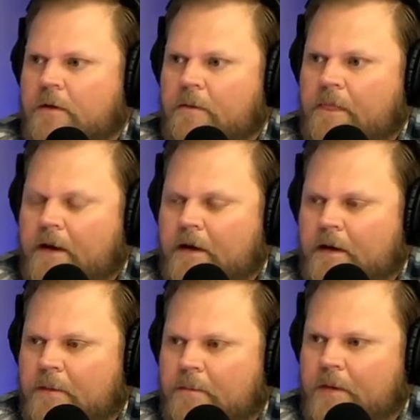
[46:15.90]

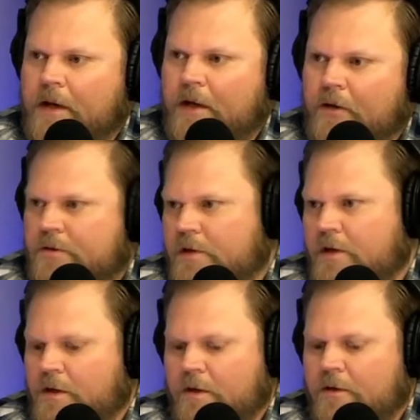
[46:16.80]
um, and who's gonna
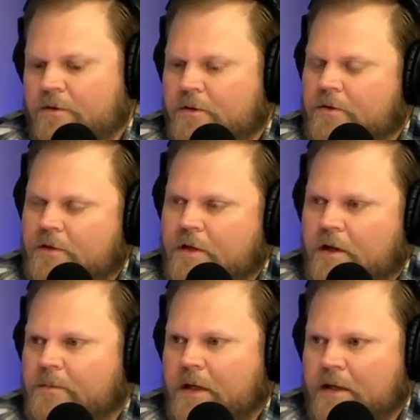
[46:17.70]
who's who's gonna
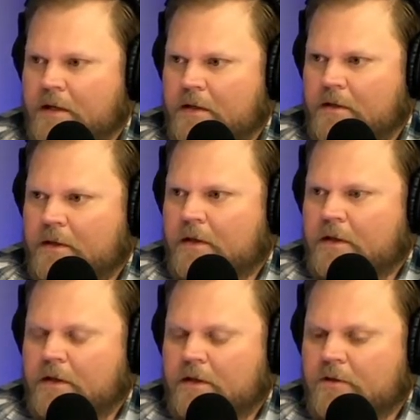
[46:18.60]
help that kid? Mm-hmm.
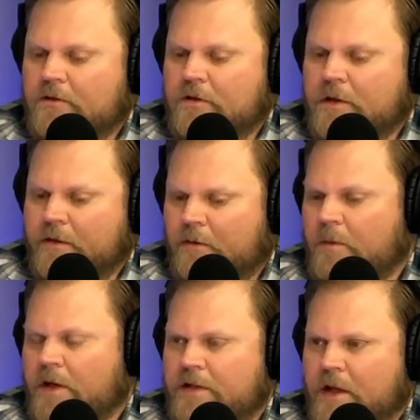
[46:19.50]
Usually,
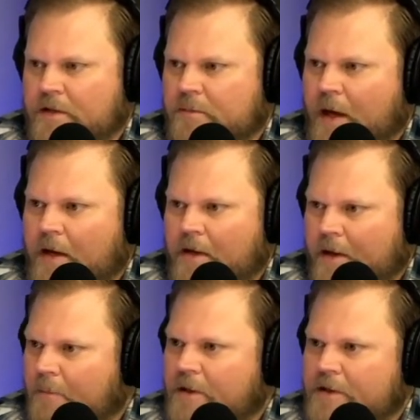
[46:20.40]
everybody stands back like
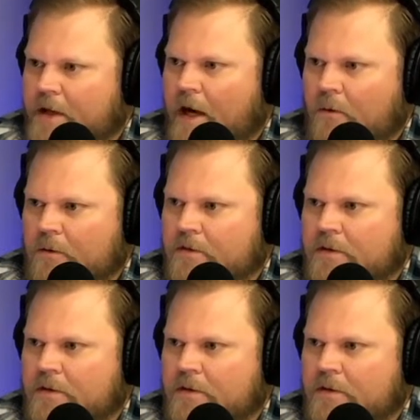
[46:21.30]
a bunch of cowards,